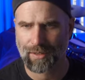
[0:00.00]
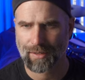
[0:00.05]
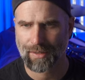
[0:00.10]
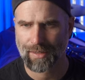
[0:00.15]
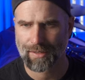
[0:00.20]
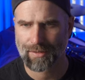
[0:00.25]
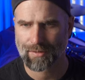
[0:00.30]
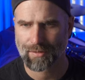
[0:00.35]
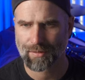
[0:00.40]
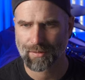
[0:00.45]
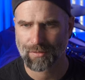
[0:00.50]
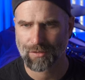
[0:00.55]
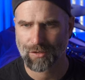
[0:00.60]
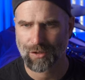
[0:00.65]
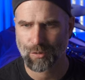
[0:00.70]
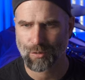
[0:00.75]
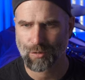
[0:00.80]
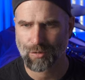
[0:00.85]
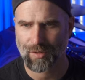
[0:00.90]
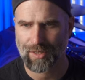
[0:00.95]
Let's
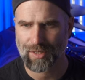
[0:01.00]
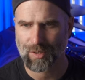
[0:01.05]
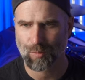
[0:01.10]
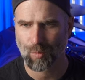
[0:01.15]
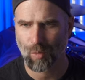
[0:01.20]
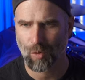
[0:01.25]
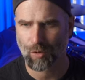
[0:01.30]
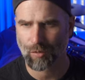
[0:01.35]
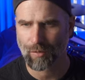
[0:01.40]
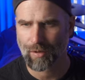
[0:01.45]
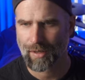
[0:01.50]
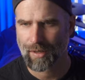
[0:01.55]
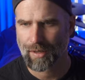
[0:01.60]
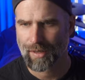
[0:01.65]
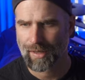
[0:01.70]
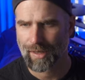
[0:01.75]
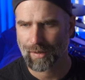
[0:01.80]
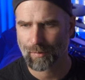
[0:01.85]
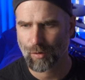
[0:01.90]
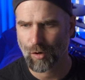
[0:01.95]
choose this one.
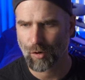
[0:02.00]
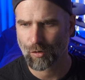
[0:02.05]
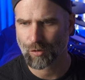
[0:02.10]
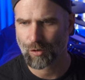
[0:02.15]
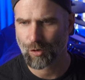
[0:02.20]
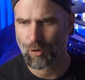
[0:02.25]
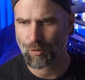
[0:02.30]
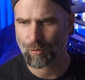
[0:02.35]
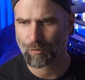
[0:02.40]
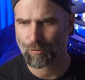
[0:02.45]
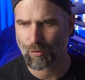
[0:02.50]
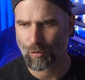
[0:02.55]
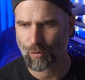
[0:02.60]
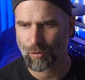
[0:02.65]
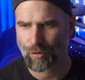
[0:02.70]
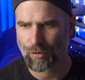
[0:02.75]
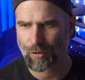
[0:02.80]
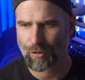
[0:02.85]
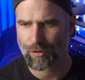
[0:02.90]
I'm gonna go for